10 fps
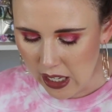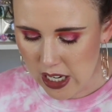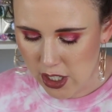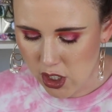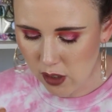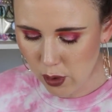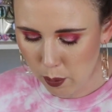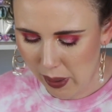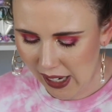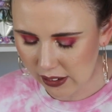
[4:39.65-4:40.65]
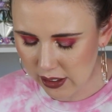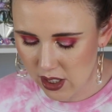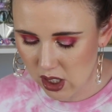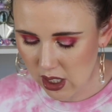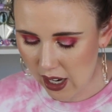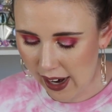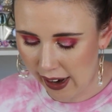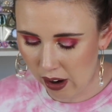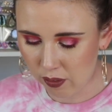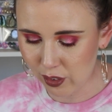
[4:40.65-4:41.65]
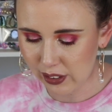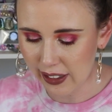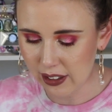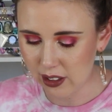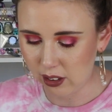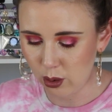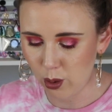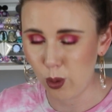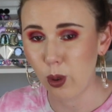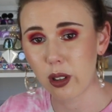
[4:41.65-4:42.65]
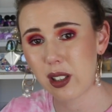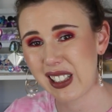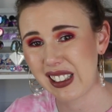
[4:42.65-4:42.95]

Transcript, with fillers: Each of the palettes have like a little